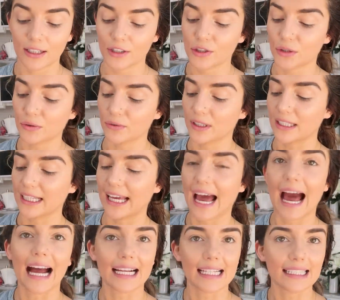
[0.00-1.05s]
to really
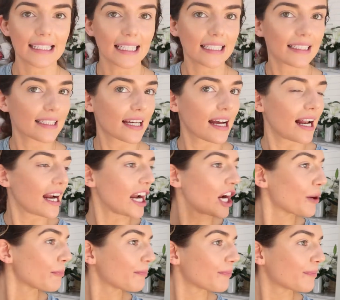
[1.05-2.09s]
accent
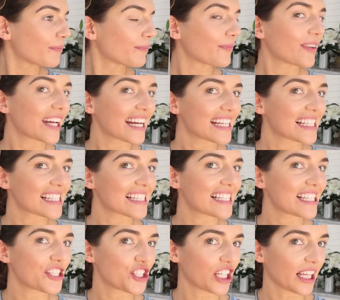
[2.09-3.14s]

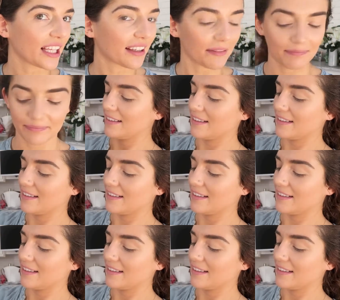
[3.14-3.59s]
the cheek.